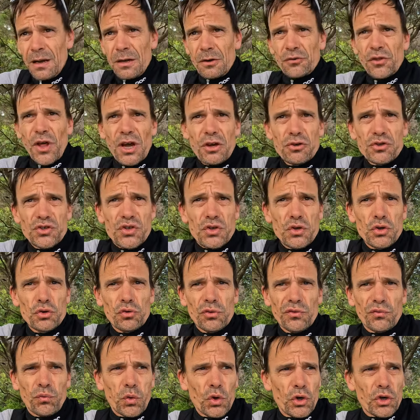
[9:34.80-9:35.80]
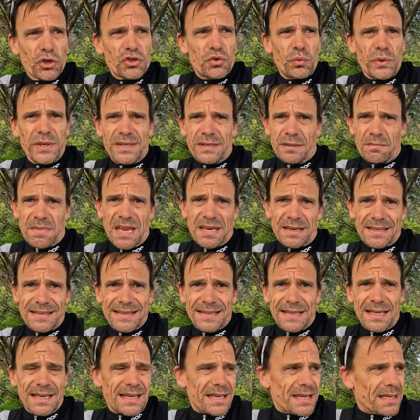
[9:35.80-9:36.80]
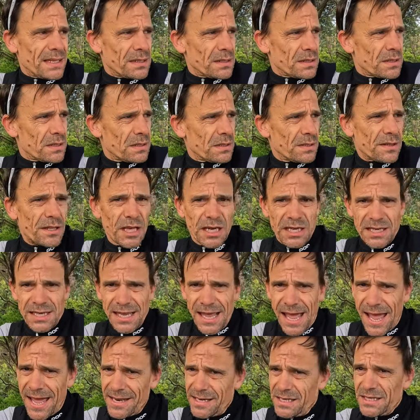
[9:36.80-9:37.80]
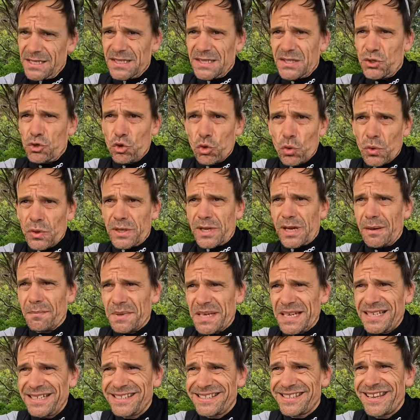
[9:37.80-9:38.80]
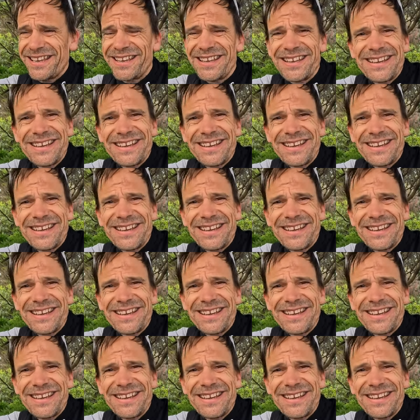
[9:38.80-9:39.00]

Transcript: Those who have worked with him understand that he had his shortcomings,